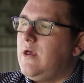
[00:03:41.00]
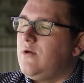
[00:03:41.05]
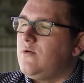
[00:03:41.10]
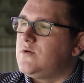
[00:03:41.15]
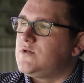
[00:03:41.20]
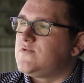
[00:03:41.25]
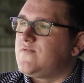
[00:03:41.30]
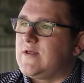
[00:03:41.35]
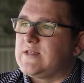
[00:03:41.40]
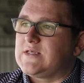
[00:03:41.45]

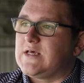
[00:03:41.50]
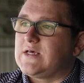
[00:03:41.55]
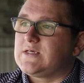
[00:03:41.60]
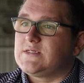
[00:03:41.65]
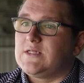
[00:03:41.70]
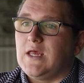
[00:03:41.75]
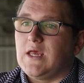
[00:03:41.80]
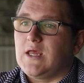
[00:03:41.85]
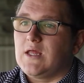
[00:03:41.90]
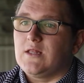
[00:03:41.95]
was
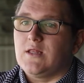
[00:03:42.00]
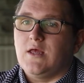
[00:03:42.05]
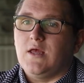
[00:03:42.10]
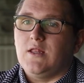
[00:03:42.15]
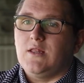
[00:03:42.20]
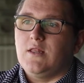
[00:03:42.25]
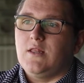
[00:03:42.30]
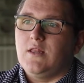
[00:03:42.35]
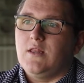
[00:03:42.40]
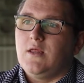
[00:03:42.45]
fantastic,
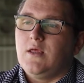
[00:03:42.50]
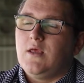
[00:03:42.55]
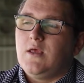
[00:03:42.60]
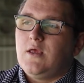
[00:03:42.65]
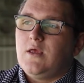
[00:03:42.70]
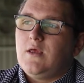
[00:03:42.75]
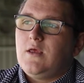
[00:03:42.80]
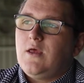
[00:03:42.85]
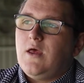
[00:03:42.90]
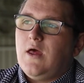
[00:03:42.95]

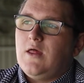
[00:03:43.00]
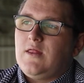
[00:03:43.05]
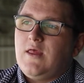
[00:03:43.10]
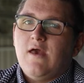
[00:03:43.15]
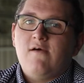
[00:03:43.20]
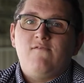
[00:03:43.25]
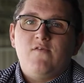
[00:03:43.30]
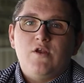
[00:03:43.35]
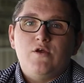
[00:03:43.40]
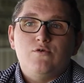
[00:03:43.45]
and the
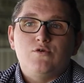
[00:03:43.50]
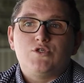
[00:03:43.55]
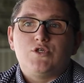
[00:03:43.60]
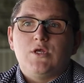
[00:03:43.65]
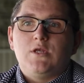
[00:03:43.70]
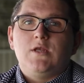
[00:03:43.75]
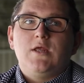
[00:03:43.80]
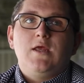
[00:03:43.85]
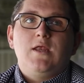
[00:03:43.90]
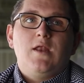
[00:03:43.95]

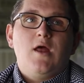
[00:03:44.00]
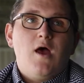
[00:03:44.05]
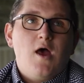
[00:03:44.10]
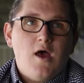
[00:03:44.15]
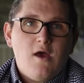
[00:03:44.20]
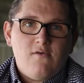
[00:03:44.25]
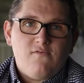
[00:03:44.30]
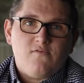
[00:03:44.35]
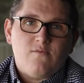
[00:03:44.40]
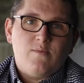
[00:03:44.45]
evolution in
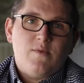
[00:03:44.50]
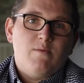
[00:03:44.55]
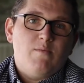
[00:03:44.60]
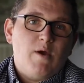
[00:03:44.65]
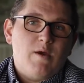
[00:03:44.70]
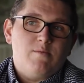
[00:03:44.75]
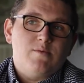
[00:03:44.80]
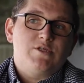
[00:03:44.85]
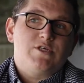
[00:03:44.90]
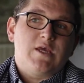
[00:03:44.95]
her from the
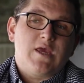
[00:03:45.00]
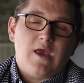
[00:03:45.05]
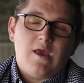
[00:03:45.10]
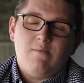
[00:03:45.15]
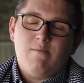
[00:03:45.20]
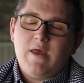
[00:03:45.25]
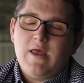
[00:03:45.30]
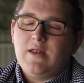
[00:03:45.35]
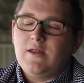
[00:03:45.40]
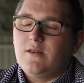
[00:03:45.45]
moment she
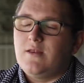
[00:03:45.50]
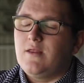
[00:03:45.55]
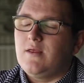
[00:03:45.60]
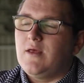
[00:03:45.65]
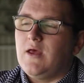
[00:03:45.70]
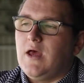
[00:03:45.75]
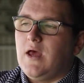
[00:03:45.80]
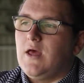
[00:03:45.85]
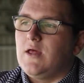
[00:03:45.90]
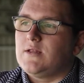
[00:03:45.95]
came in
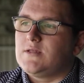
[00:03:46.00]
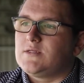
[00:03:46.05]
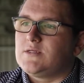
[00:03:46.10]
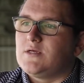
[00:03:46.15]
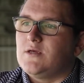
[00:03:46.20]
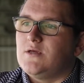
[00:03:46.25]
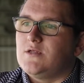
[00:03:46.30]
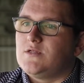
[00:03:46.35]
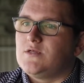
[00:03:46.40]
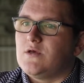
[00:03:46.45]

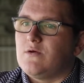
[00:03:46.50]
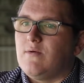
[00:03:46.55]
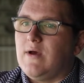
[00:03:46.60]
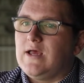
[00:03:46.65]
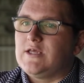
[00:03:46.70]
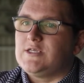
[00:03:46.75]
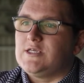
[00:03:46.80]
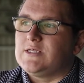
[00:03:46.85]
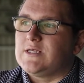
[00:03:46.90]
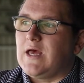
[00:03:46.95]
to
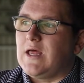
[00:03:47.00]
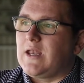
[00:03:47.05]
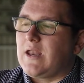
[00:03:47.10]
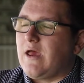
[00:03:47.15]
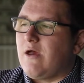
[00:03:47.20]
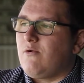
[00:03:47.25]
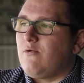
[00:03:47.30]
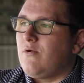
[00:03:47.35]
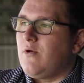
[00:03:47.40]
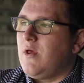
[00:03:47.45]
where she's at
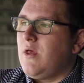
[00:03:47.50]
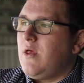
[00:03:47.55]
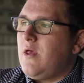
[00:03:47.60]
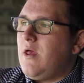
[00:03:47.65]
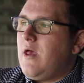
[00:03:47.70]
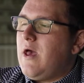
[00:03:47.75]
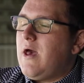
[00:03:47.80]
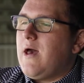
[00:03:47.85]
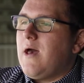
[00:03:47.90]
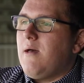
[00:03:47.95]
now
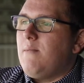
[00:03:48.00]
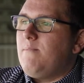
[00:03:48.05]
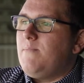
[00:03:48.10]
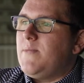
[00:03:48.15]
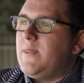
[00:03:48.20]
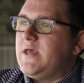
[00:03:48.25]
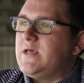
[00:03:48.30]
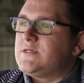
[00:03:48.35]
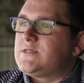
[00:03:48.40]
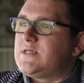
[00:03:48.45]

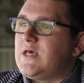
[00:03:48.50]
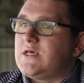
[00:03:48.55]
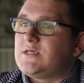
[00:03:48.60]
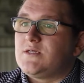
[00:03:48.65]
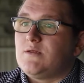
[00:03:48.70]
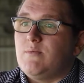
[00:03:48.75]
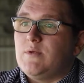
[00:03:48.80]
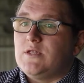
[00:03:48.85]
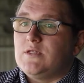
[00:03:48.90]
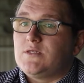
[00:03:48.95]
is
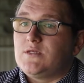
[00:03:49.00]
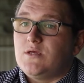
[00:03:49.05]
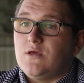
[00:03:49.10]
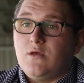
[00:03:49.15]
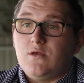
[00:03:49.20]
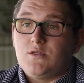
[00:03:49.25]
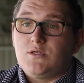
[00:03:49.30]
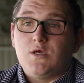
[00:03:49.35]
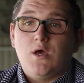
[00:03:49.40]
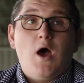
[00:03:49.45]
testament
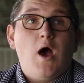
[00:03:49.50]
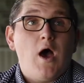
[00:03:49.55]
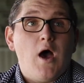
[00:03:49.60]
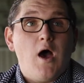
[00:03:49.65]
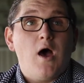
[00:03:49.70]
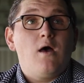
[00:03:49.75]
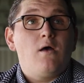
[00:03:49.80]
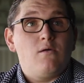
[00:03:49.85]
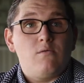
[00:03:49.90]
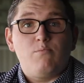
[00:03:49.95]
to
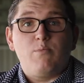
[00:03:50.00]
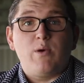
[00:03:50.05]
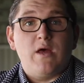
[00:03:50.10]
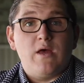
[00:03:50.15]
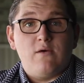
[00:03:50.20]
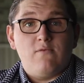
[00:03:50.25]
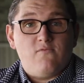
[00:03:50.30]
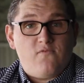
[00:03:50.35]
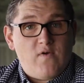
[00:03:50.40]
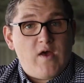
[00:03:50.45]
her
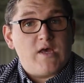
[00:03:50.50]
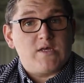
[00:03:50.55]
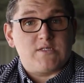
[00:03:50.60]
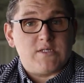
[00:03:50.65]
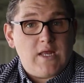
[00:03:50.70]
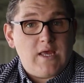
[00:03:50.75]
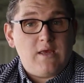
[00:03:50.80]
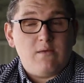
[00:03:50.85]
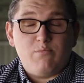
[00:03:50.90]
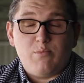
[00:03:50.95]

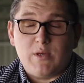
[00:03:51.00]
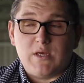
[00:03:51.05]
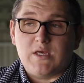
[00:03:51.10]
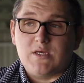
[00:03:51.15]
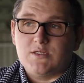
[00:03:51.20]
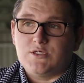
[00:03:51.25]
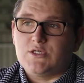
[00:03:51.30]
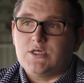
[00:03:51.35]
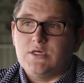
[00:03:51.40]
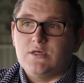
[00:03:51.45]
firstly,
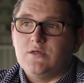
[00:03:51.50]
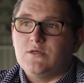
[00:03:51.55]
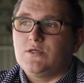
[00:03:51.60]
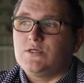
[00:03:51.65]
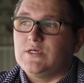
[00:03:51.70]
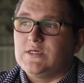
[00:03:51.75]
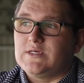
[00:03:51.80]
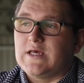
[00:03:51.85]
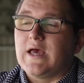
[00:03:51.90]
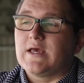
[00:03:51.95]
because
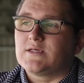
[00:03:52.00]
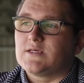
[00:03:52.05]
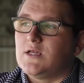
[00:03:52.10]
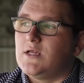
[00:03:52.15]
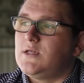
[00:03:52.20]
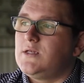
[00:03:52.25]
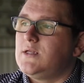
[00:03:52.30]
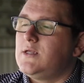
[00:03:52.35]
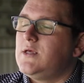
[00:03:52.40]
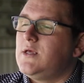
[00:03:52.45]
she's excellent,